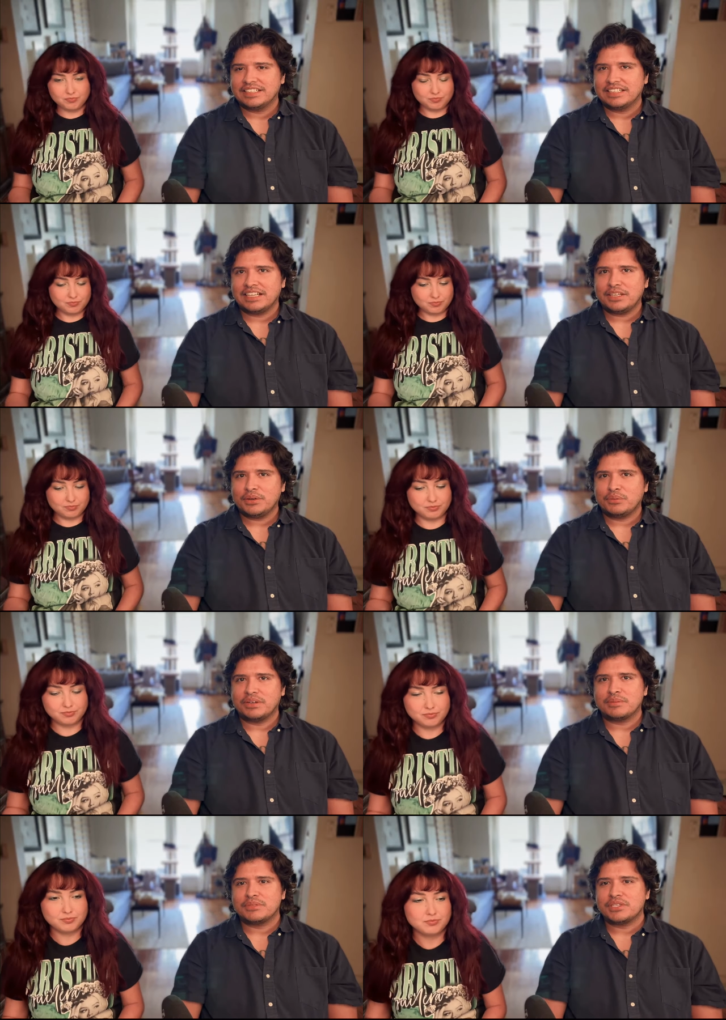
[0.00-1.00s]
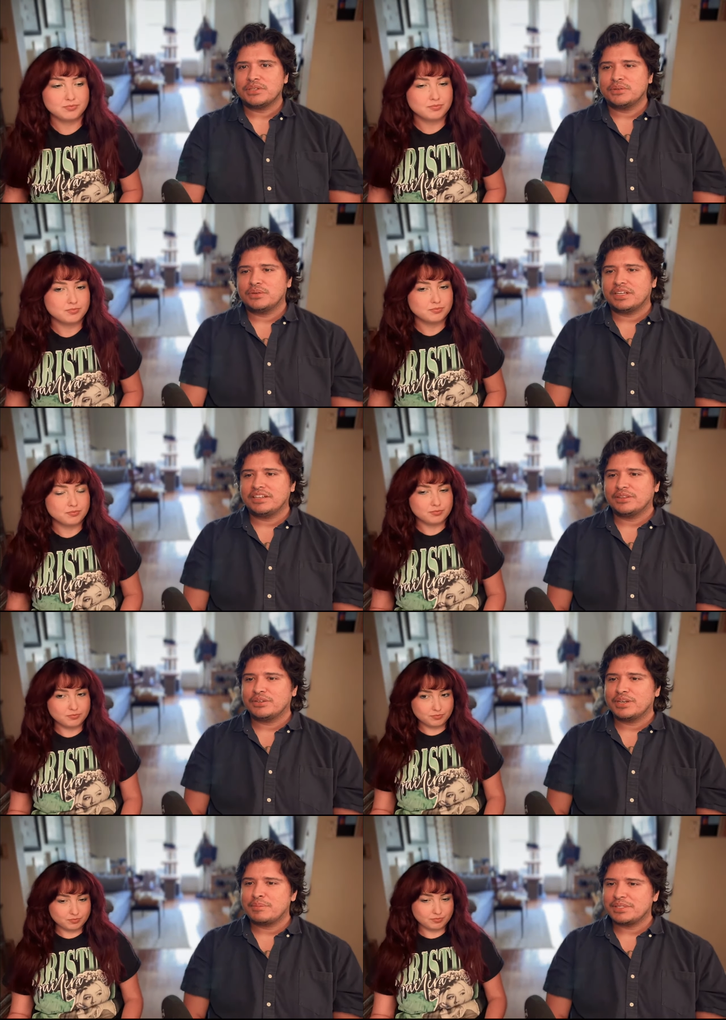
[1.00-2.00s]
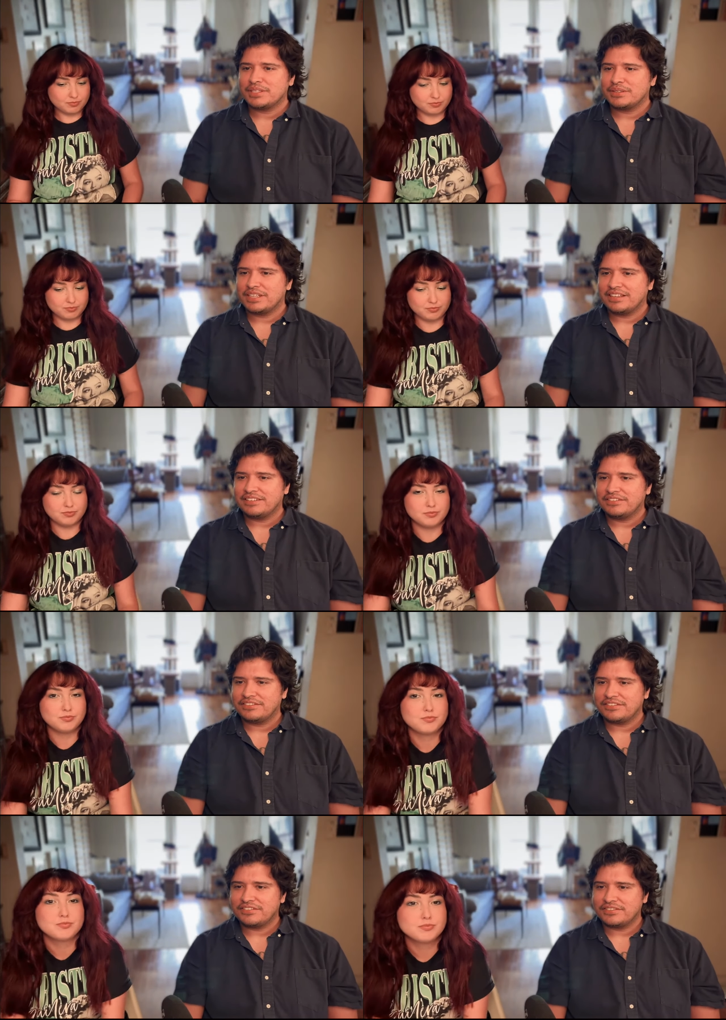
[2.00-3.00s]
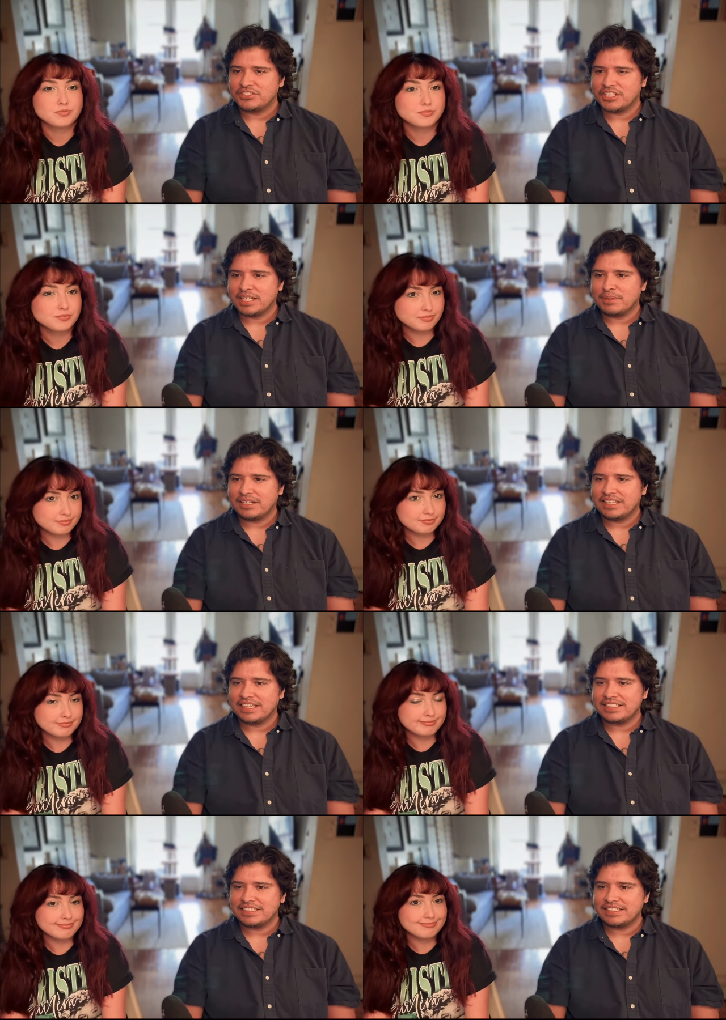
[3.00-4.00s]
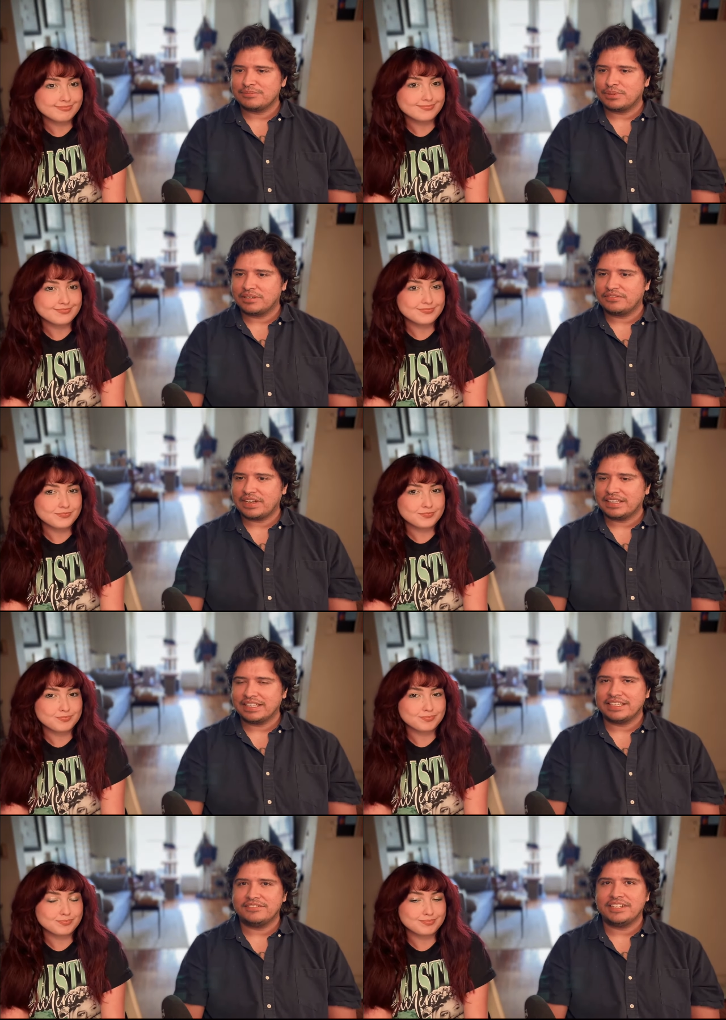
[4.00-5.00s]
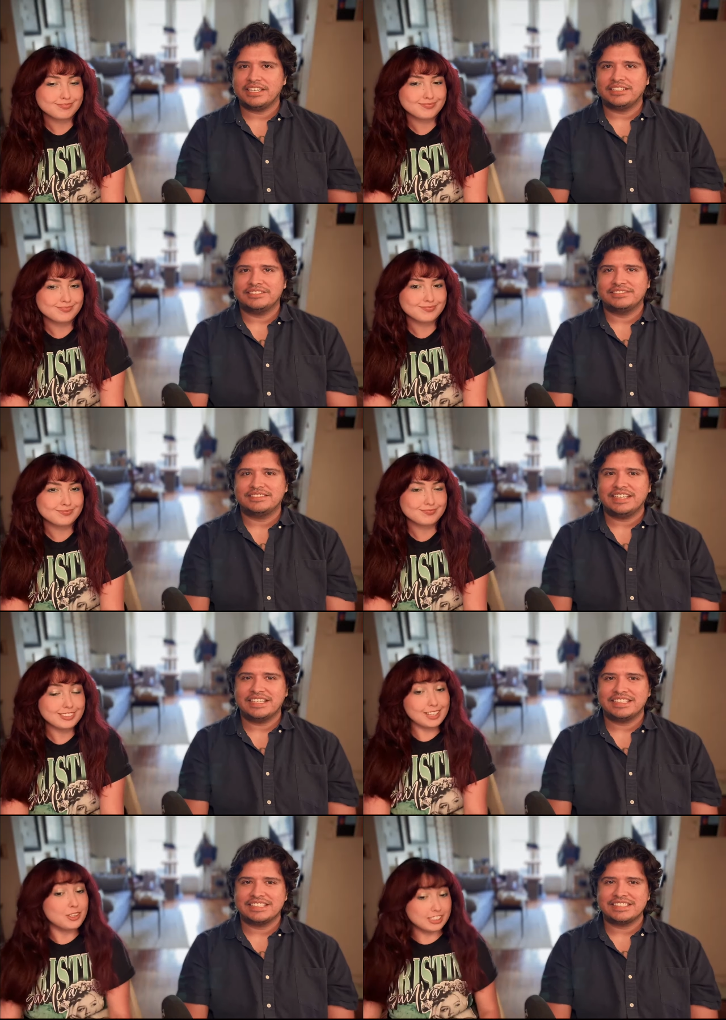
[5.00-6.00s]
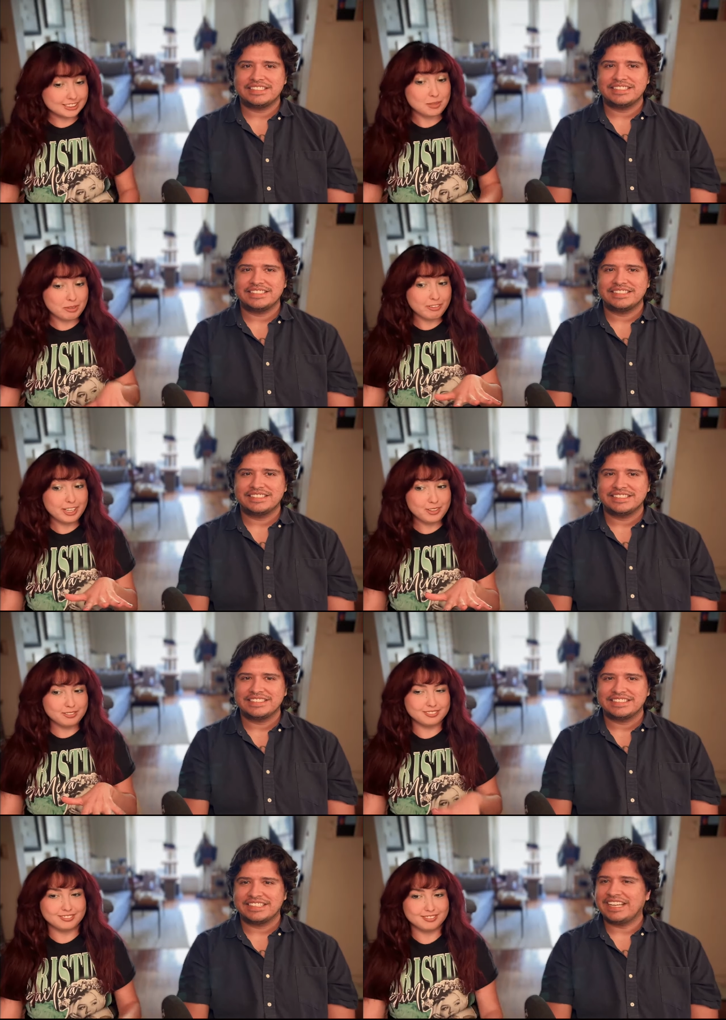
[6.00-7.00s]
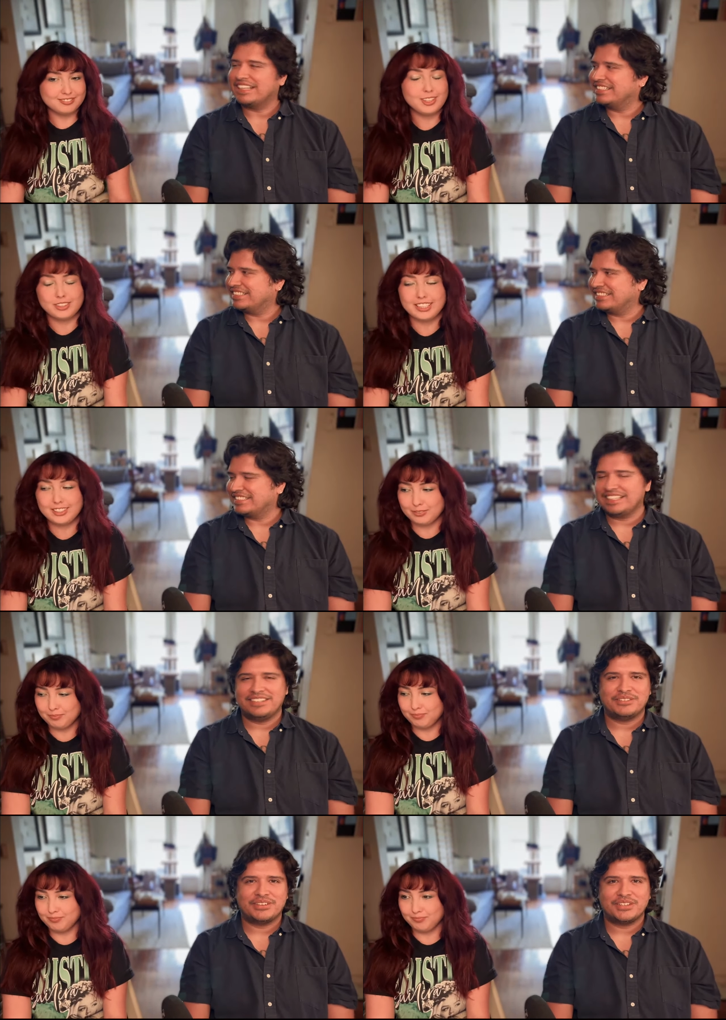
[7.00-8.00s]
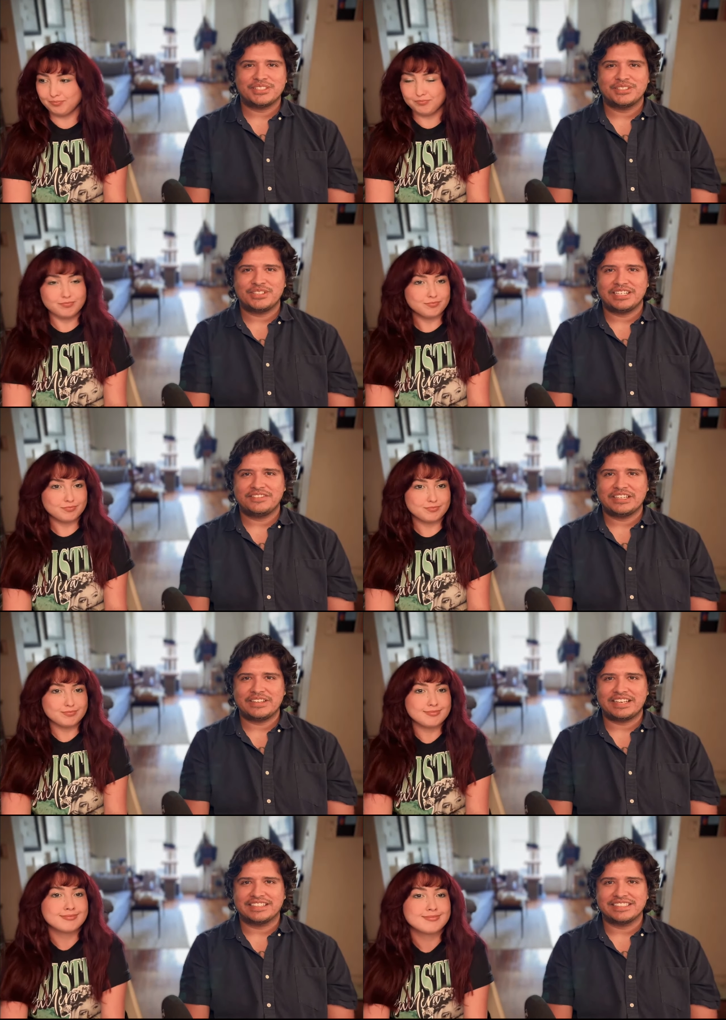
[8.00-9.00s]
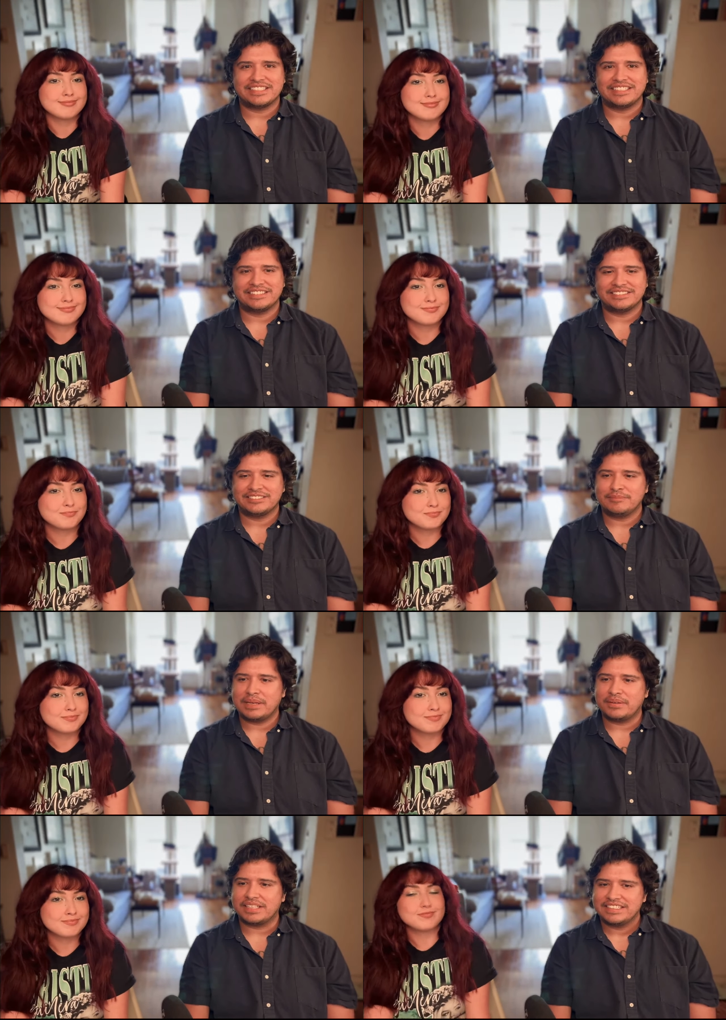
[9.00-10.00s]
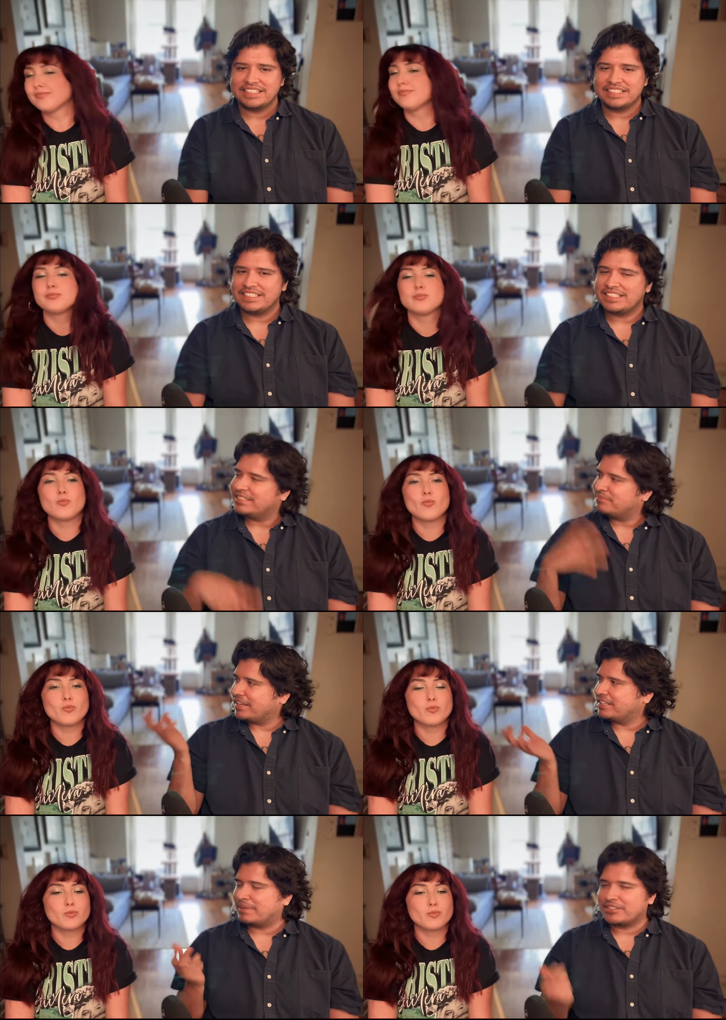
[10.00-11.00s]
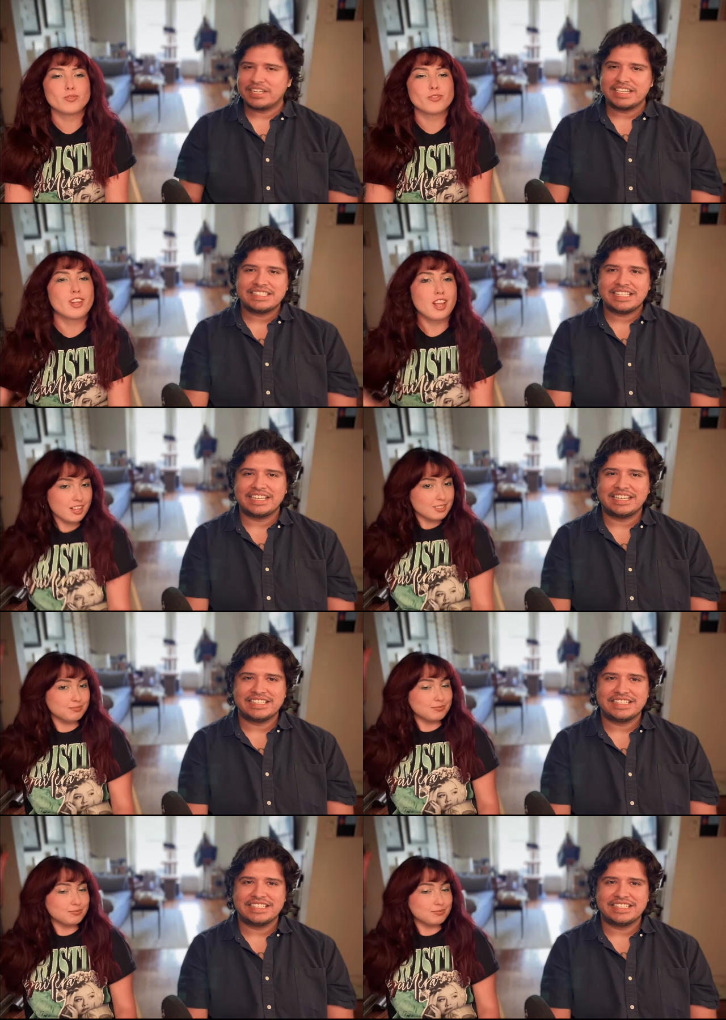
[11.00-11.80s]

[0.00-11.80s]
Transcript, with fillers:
Speaker 1: Hello and welcome to another episode of Tunin' the Podcast. We're finally in video. And
Speaker 2: oh, this is going to be video?
Speaker 1: Yeah. Okay, cool. And we're also trying to figure that out, so bear with us. This is my special guest, Delina.